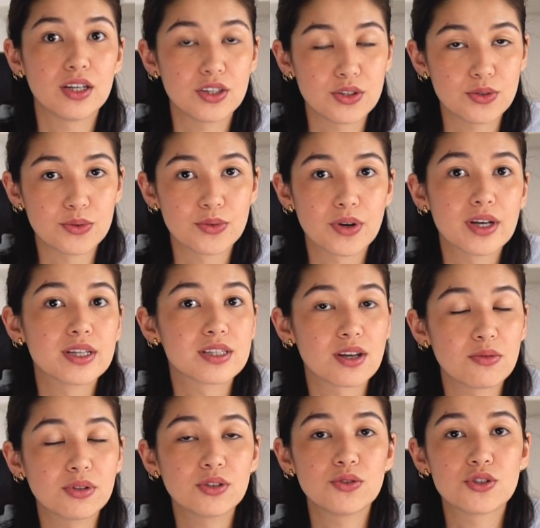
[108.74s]
You,
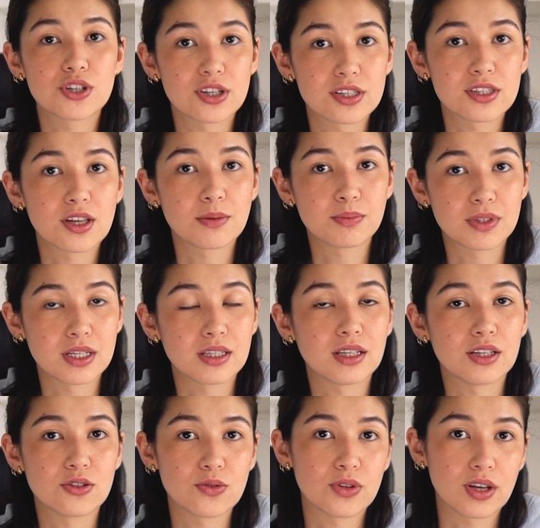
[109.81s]
someone who just stepped in
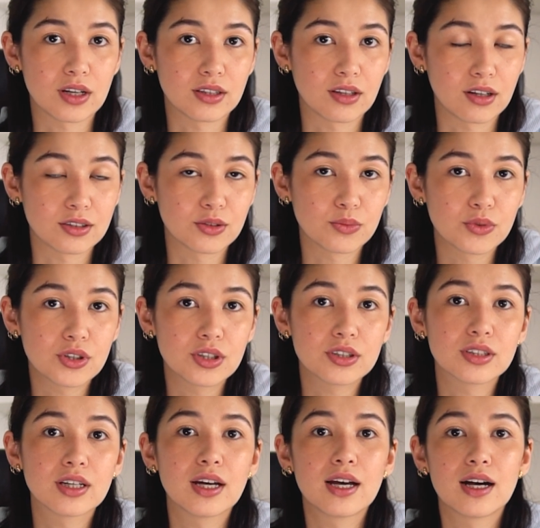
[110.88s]
into the adult
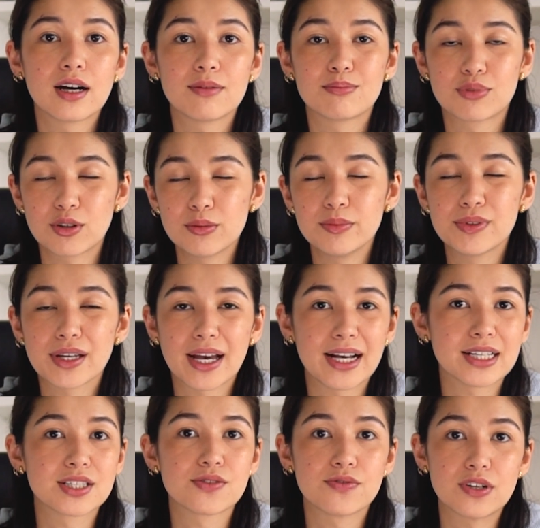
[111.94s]
world, probably
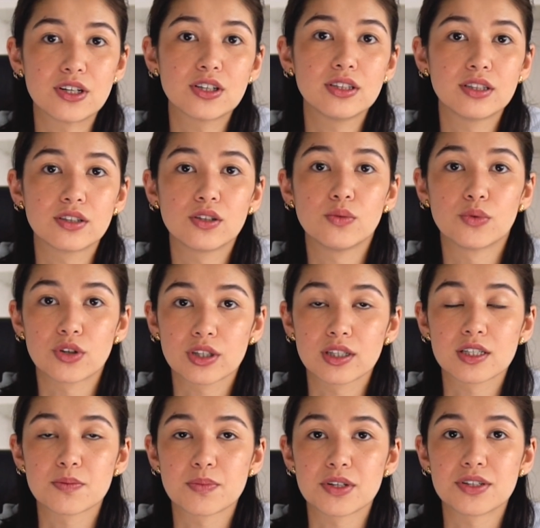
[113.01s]
has very little work
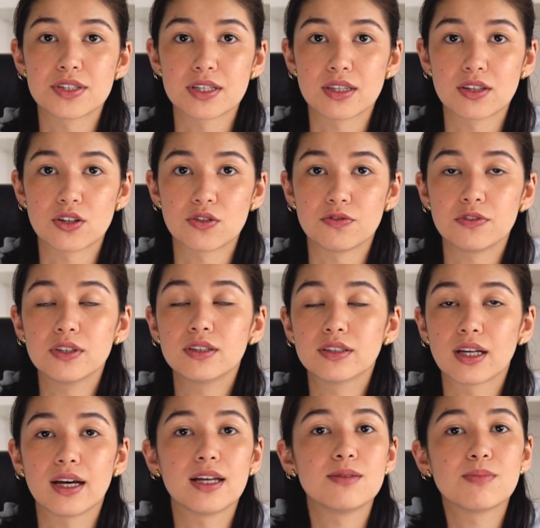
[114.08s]
experience in their
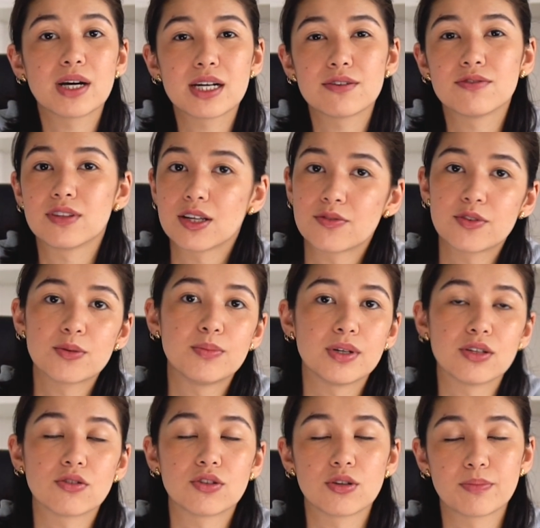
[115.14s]
field and might have never
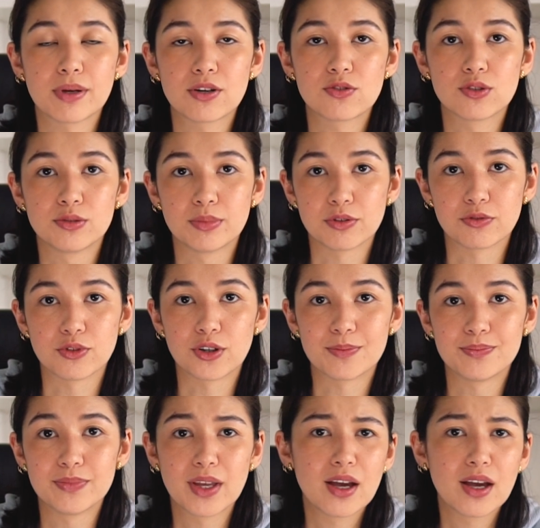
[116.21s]
been on a payroll before.